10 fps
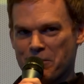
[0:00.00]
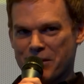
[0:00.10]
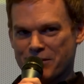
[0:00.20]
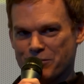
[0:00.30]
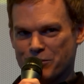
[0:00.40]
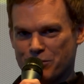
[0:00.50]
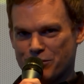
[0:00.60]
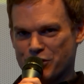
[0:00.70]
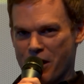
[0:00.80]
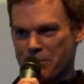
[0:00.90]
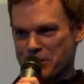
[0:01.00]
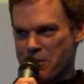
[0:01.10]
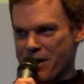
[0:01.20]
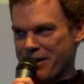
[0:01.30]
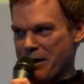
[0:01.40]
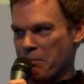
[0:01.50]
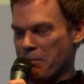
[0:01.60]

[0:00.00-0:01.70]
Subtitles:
and chop his body up,